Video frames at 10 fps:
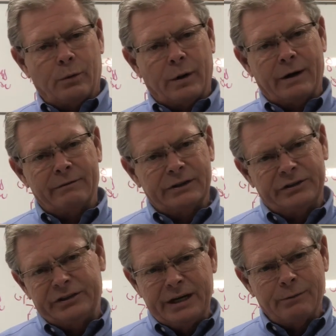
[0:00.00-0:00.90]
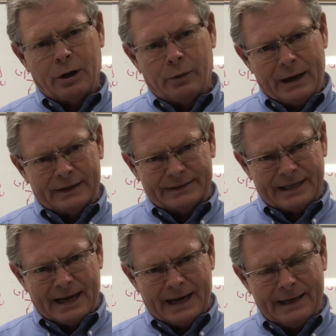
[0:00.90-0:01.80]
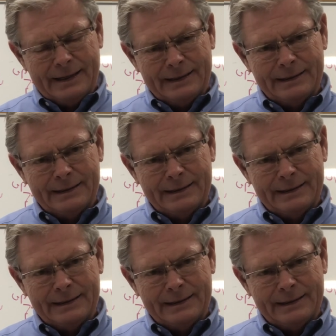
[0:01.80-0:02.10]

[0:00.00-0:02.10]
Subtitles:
whenever it's 0 outside,